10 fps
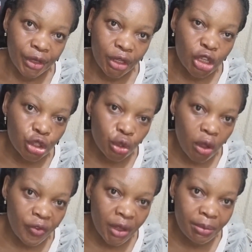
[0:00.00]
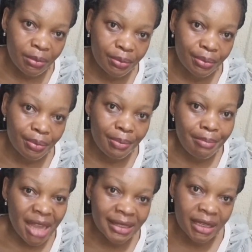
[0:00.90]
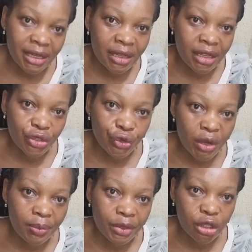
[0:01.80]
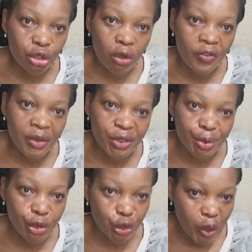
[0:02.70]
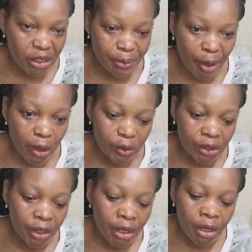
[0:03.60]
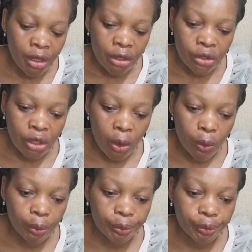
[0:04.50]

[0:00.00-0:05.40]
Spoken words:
issue of mating in the dream, issue of spiritual spouse. So